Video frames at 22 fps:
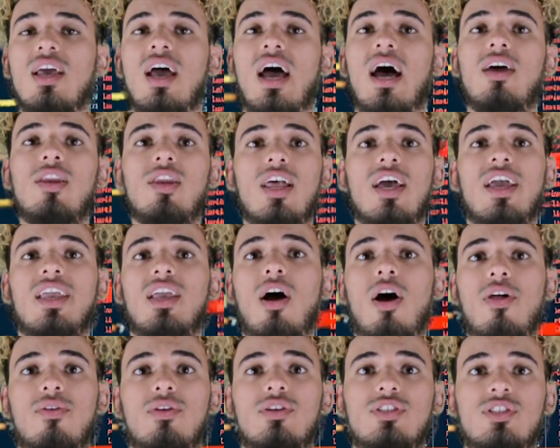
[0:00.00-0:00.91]
Unlike
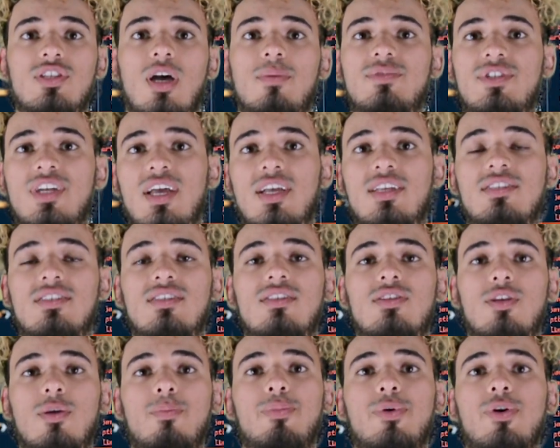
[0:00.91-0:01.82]
other
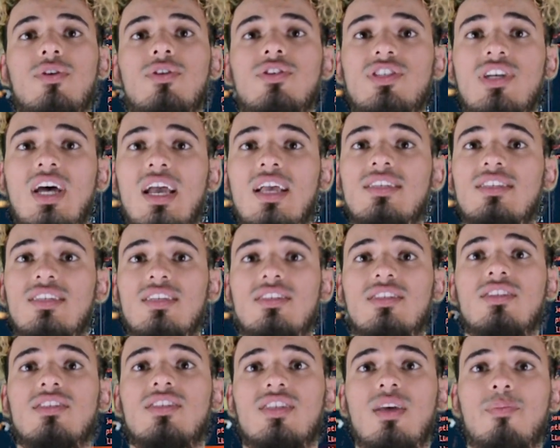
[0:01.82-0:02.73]
subjects, computer science
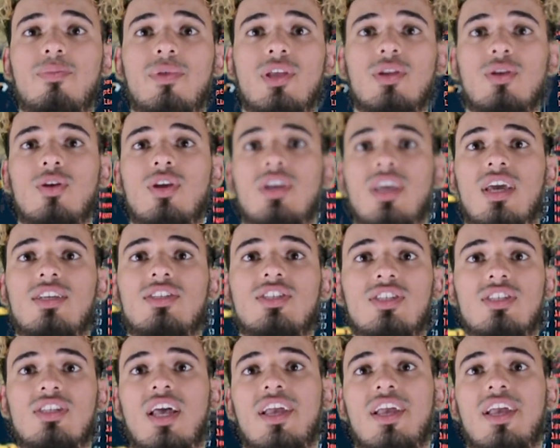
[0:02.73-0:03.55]
isn't something you can just